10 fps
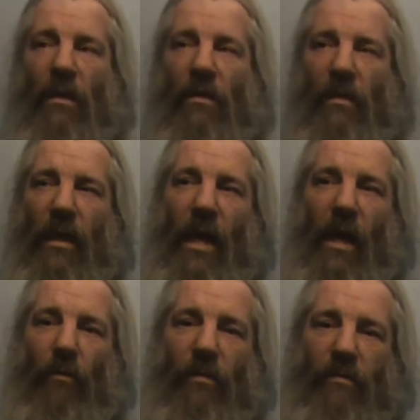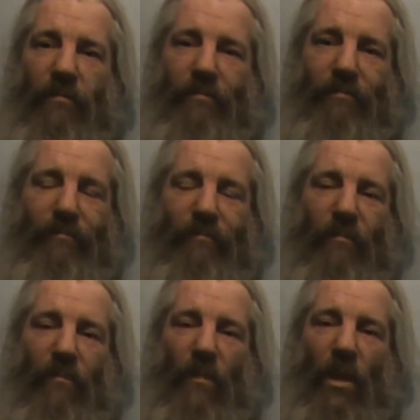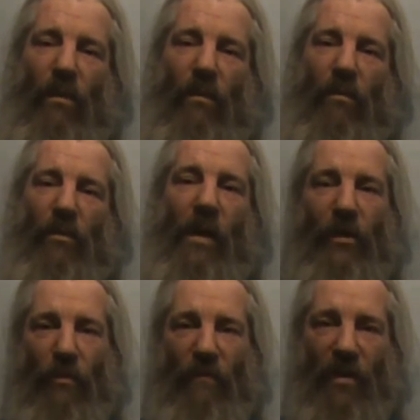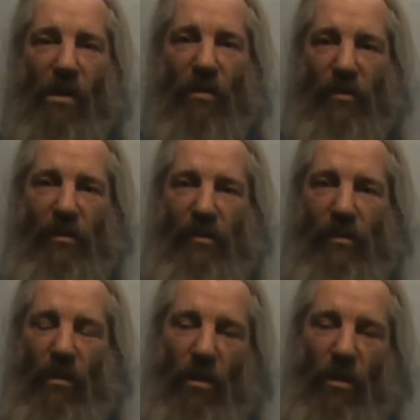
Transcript: Now, smash off glasses.